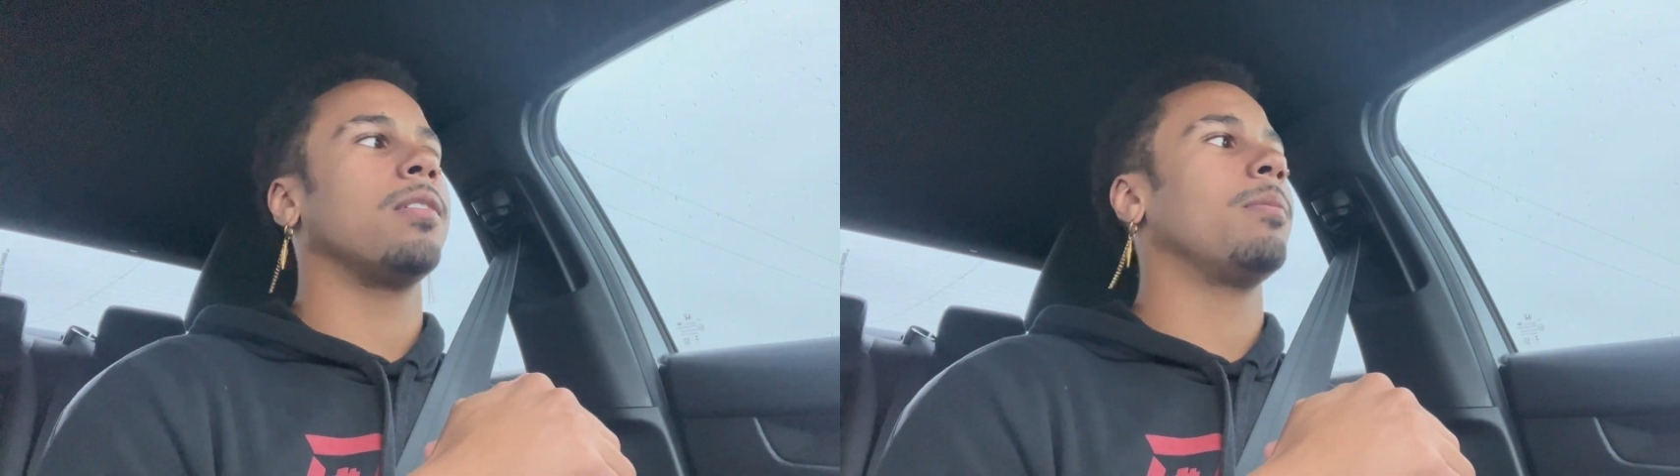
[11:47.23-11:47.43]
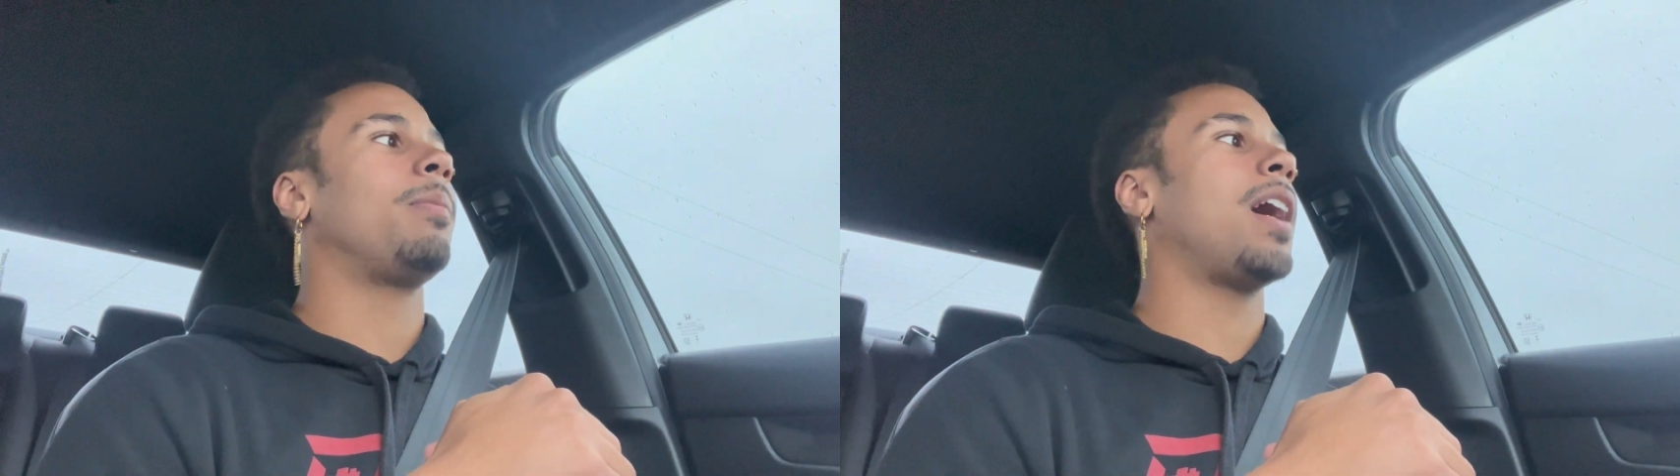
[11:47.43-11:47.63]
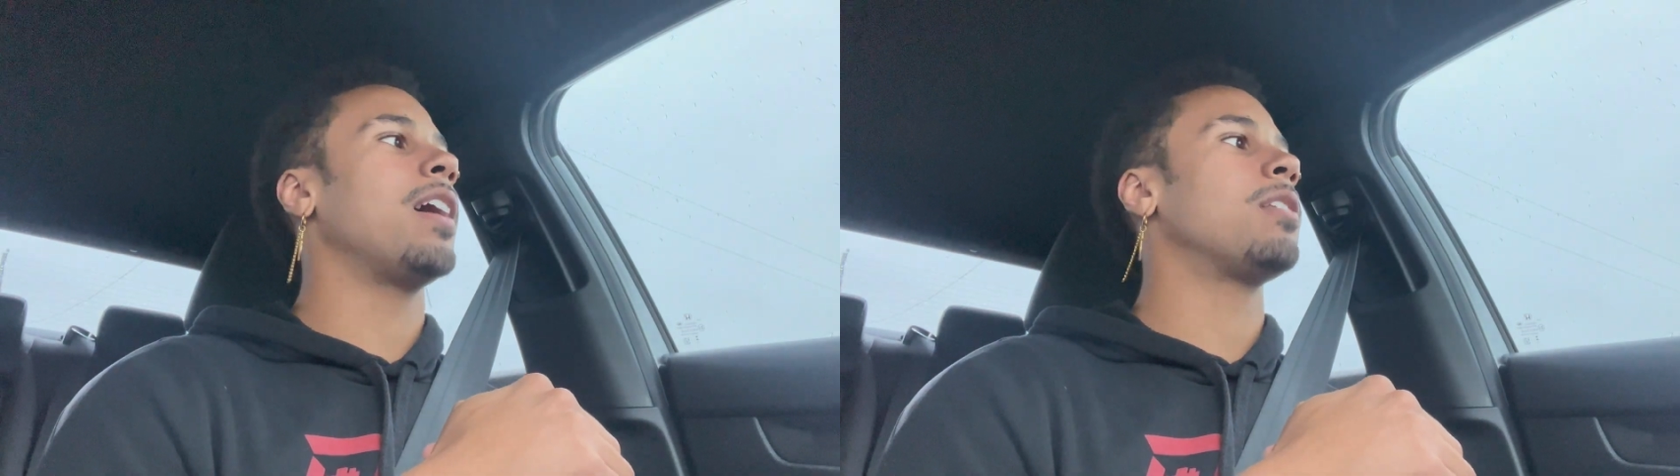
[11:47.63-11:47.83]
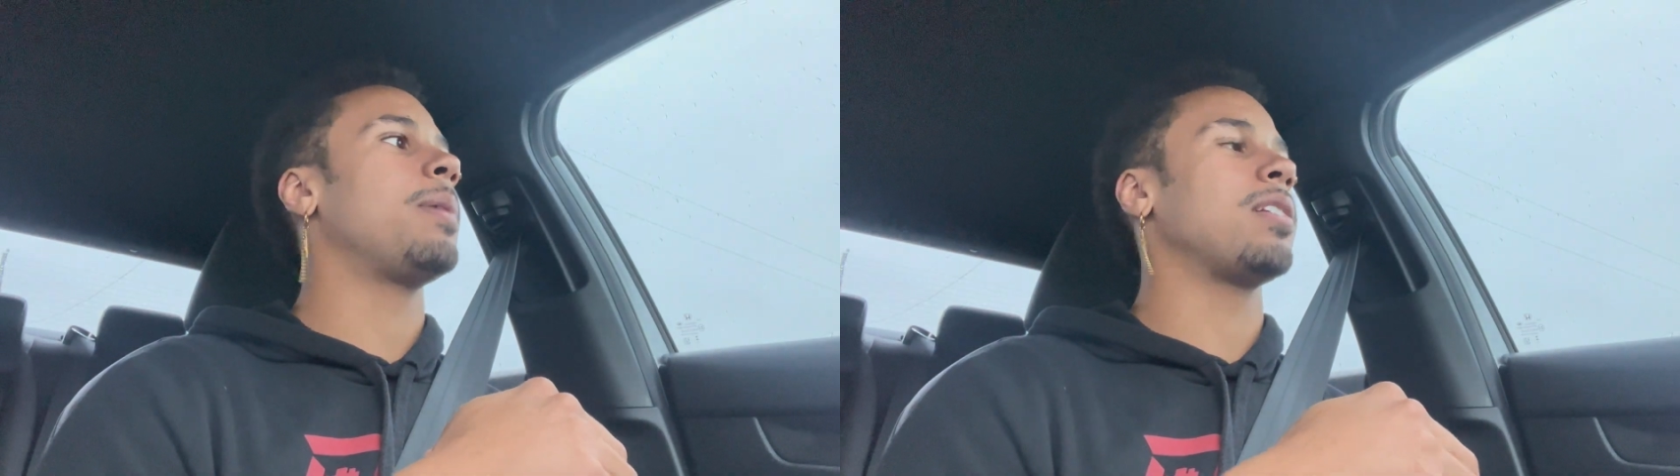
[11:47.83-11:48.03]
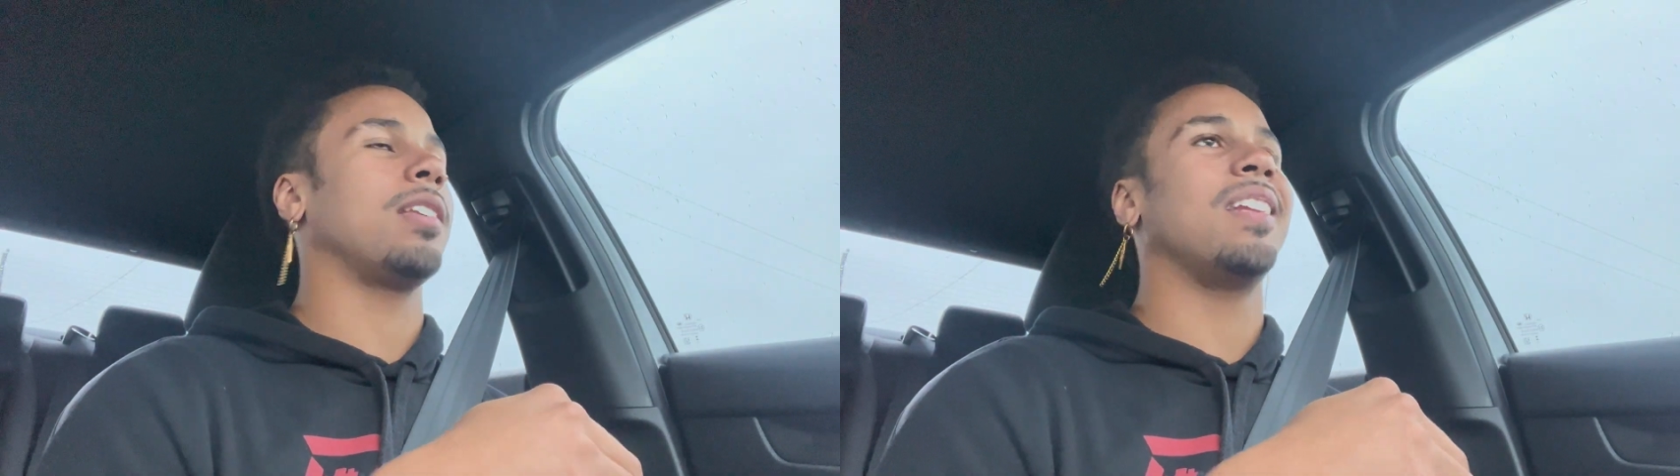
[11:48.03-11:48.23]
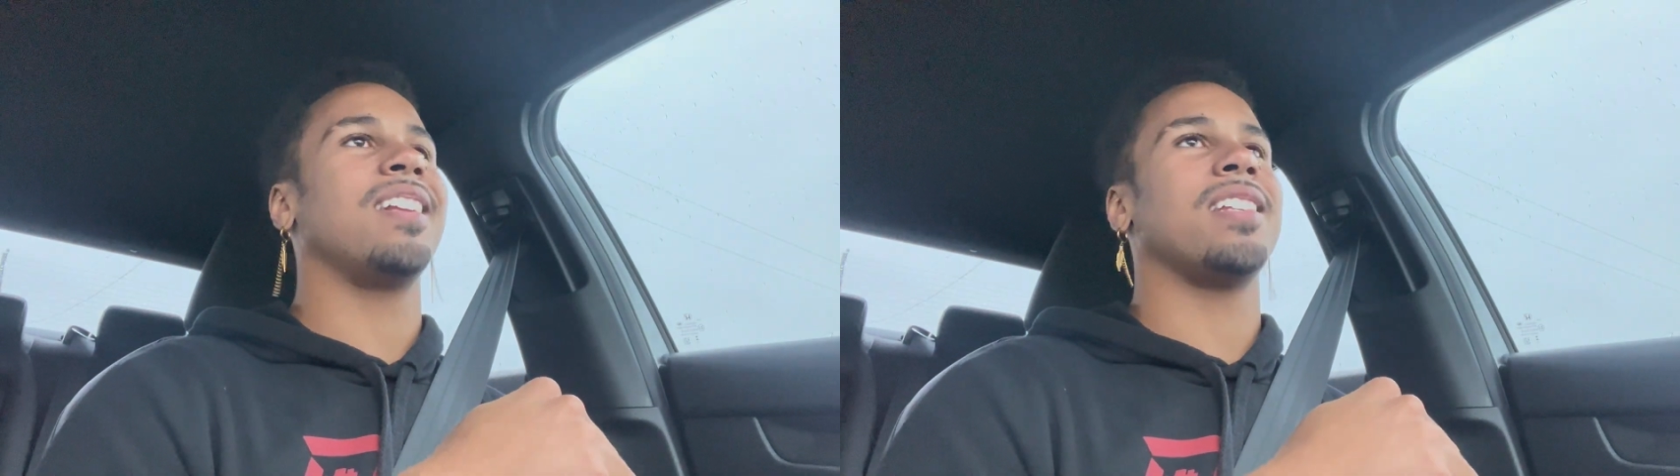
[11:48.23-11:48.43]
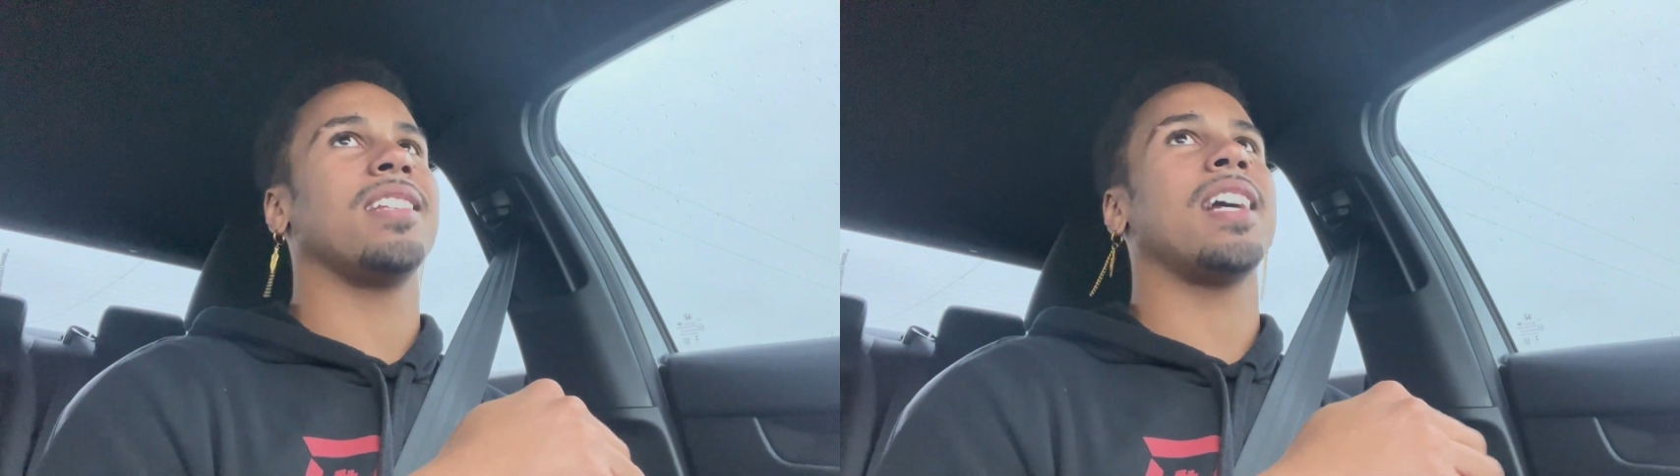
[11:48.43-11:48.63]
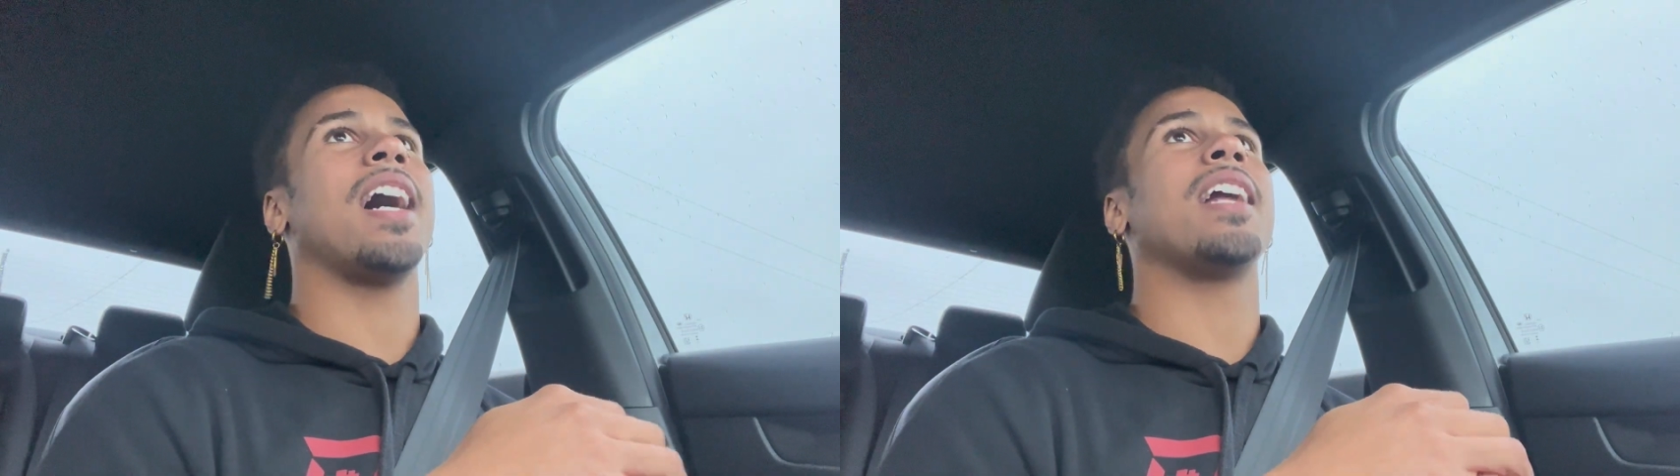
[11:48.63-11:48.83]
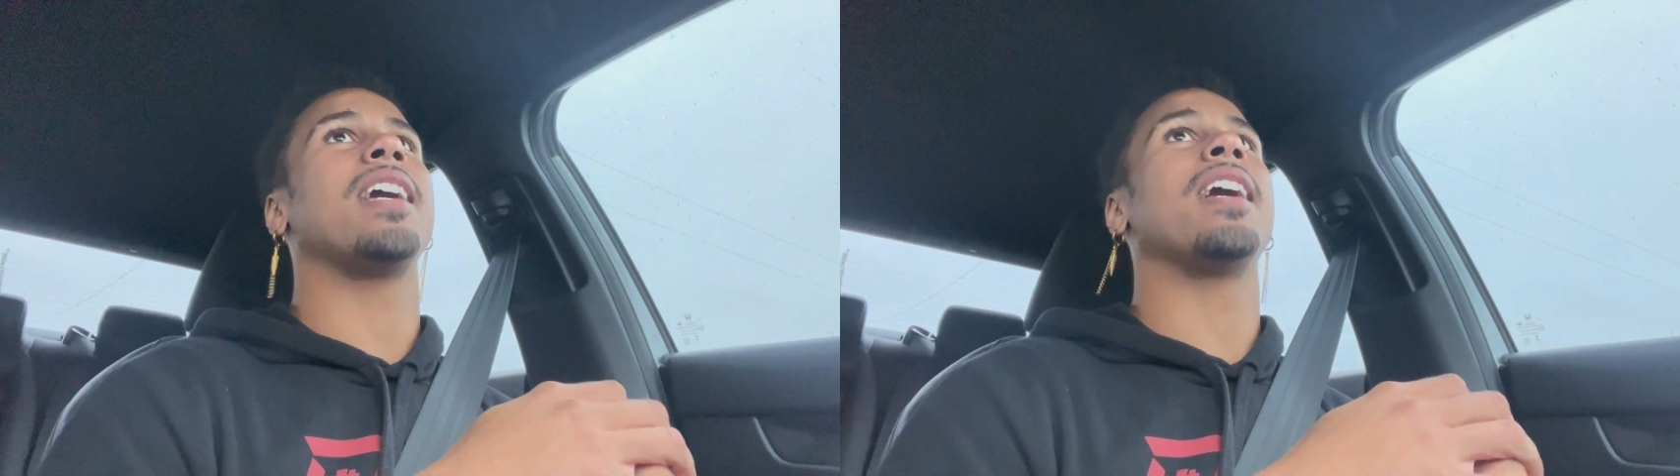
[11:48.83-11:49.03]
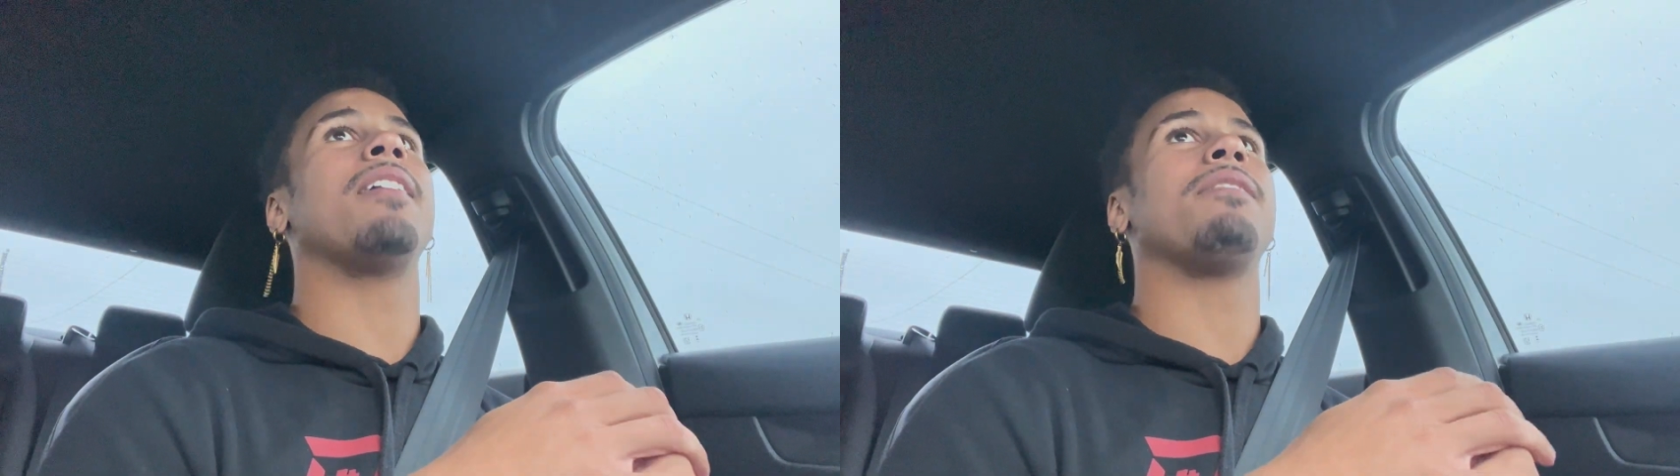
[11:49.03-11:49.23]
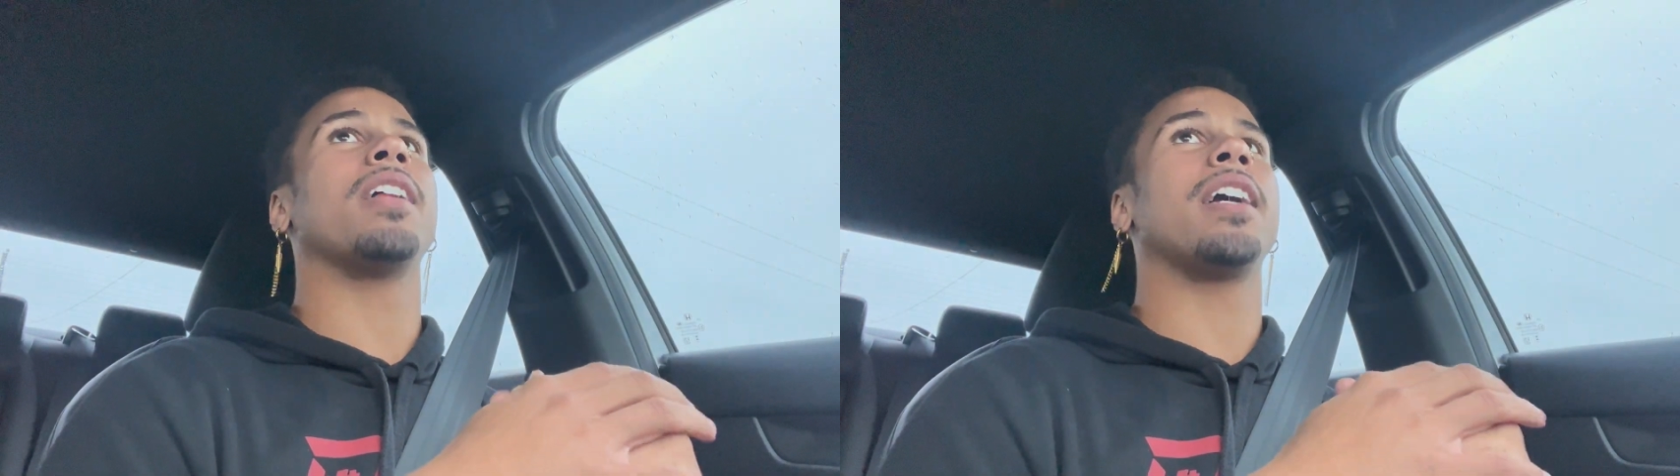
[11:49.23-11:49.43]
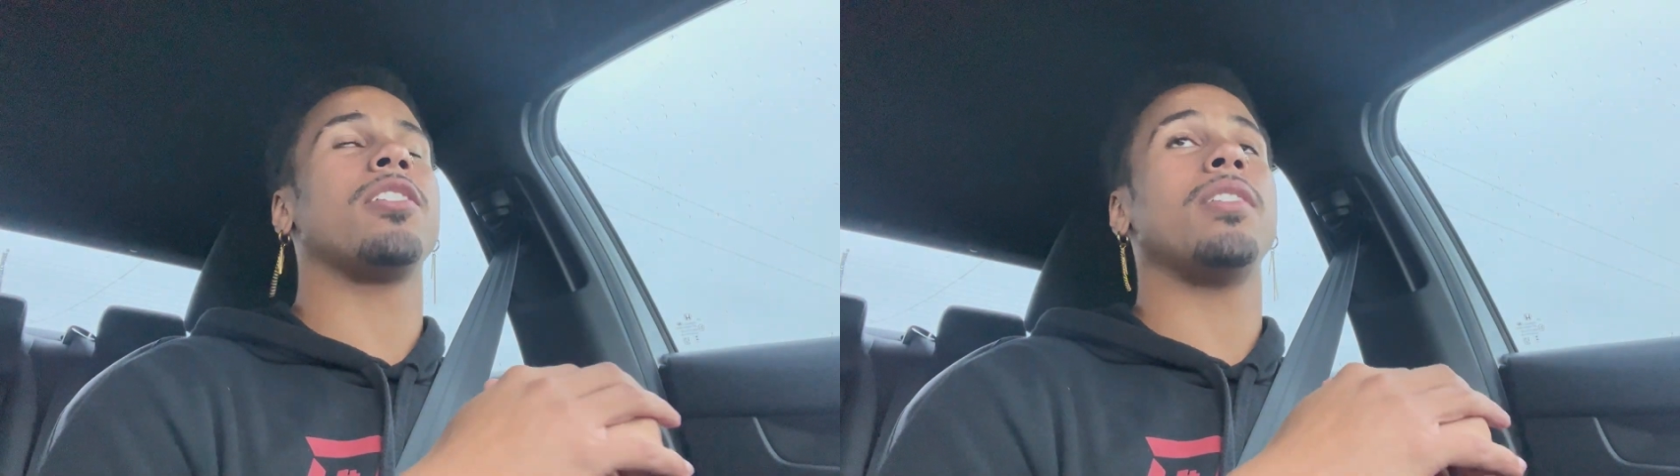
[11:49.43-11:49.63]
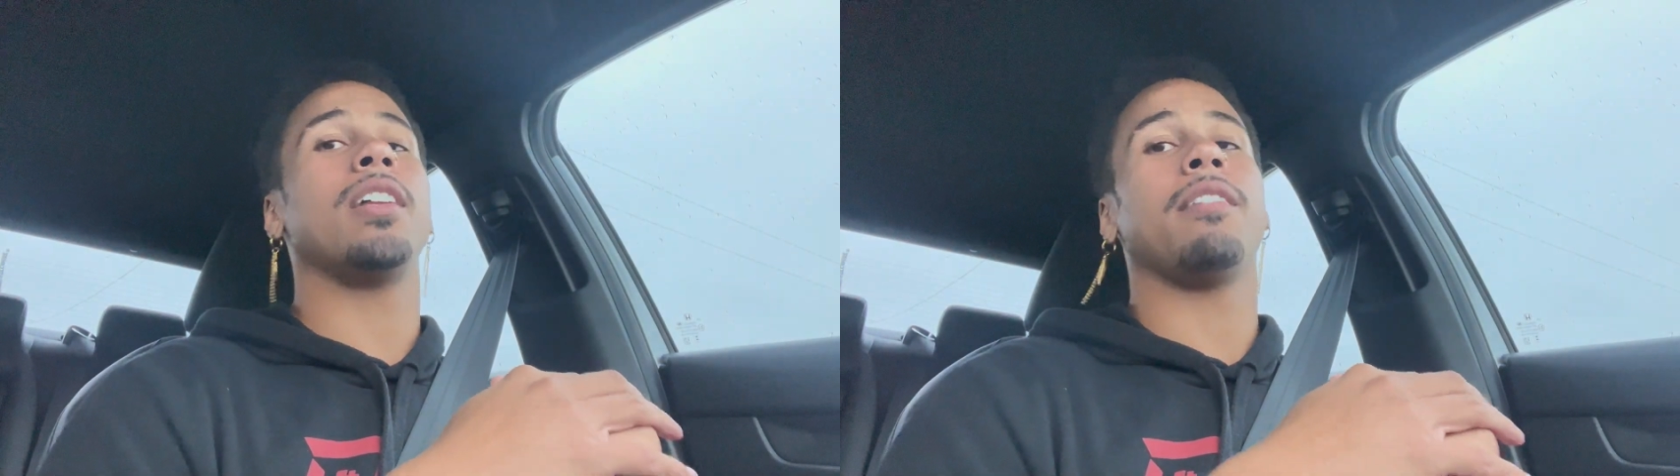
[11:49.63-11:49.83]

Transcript: by especially this society and feel like you need